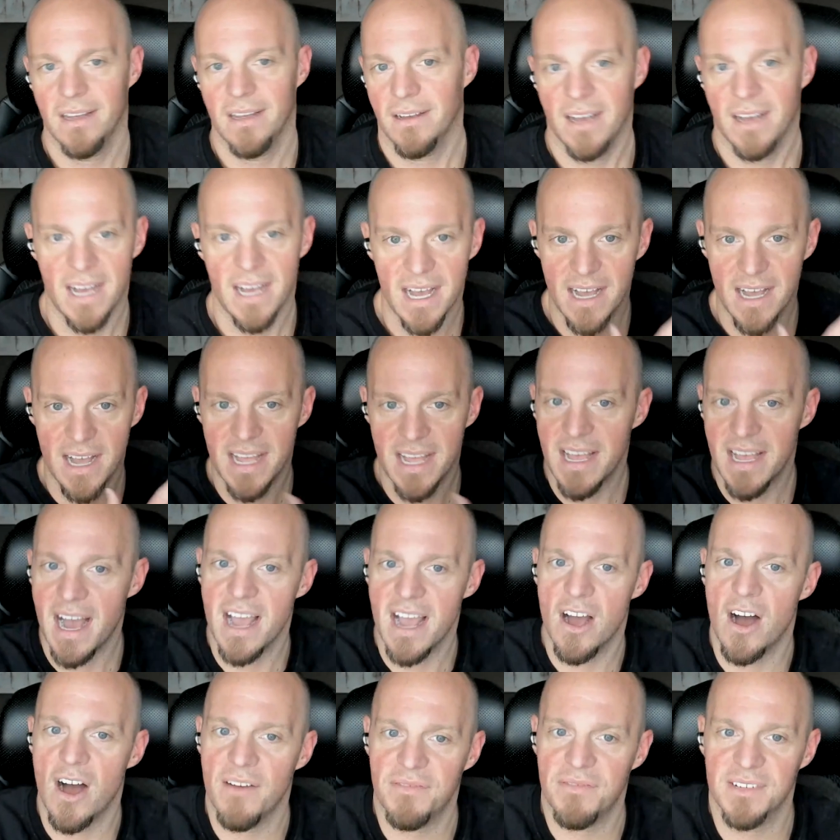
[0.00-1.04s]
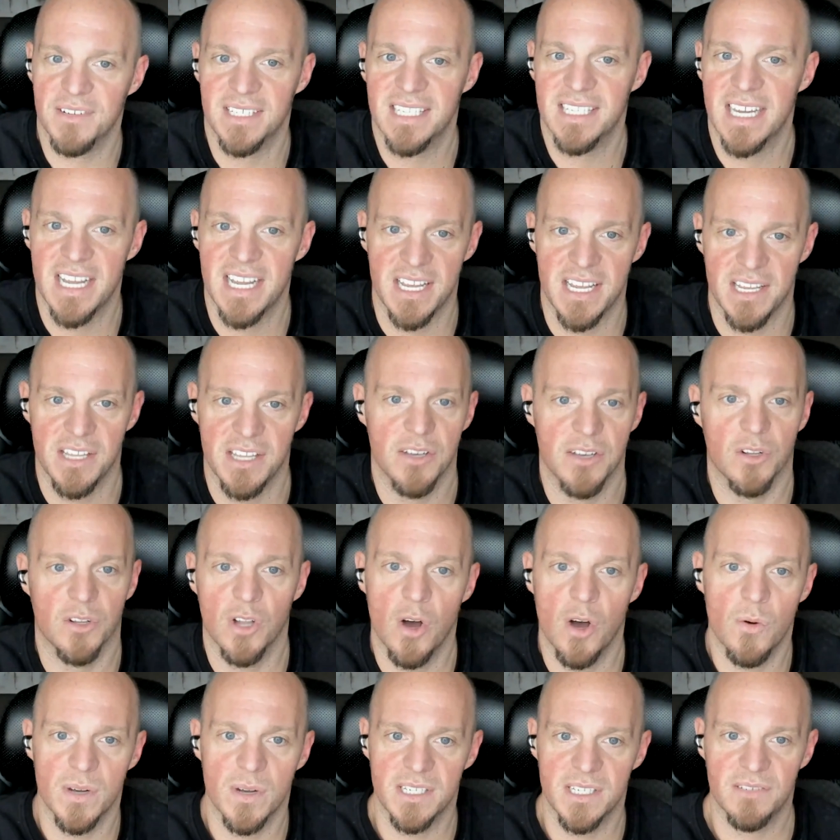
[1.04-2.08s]
I often say you'll
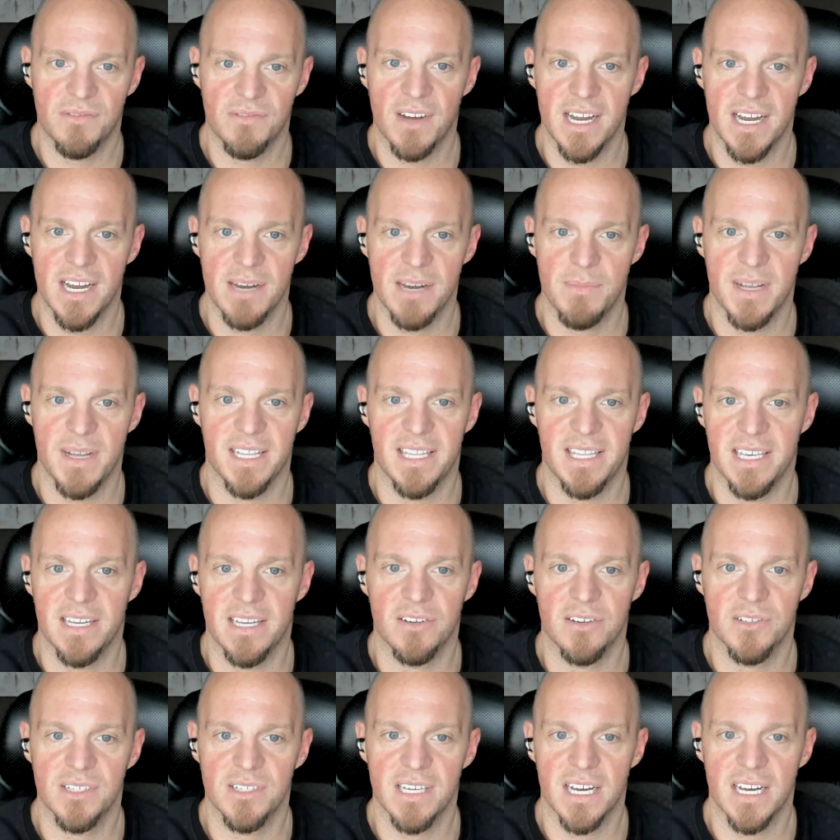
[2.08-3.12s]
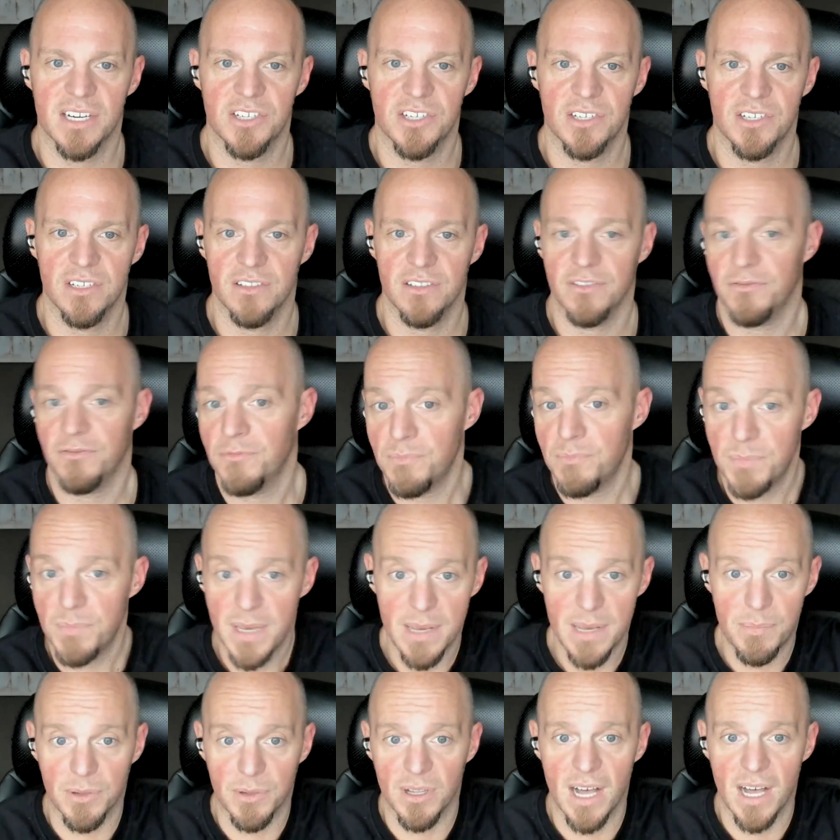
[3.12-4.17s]
always find me at the intersection of
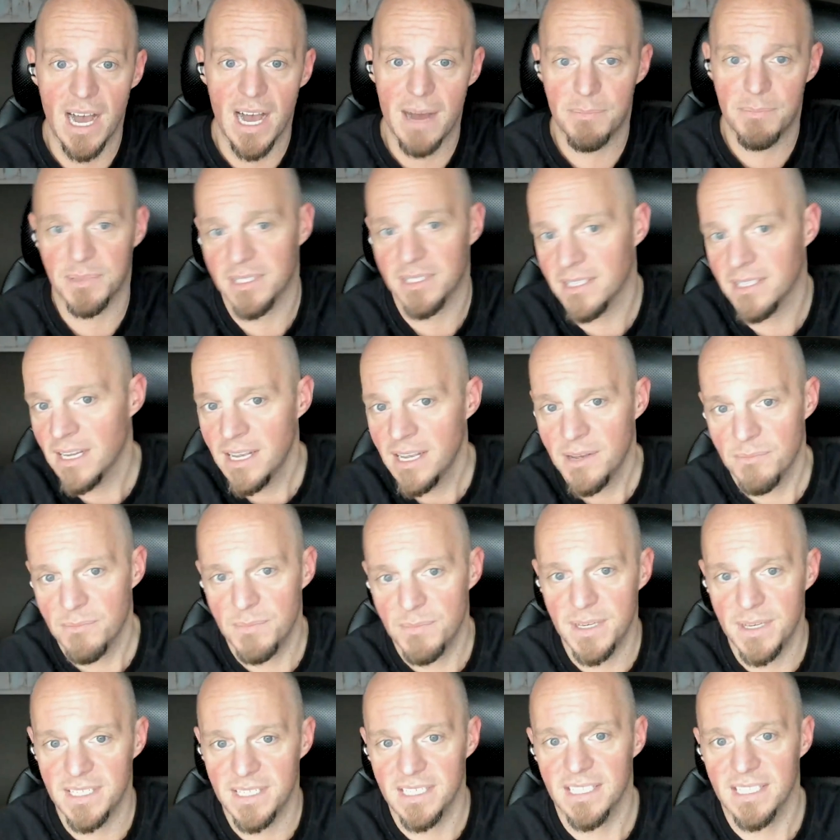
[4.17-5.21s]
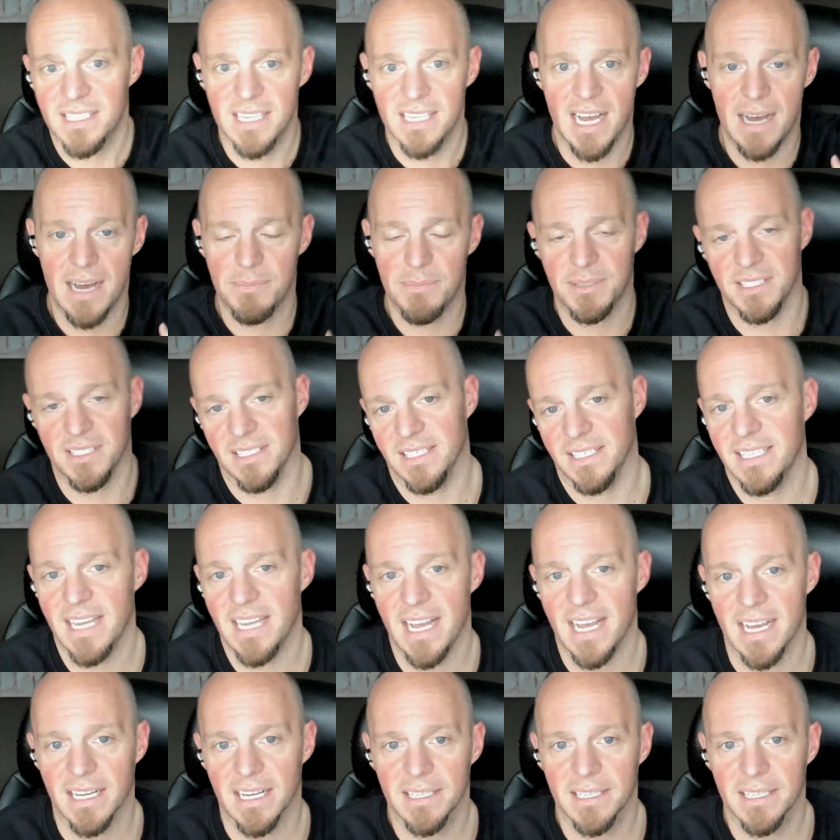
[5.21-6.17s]
people ops, business ops, and tech.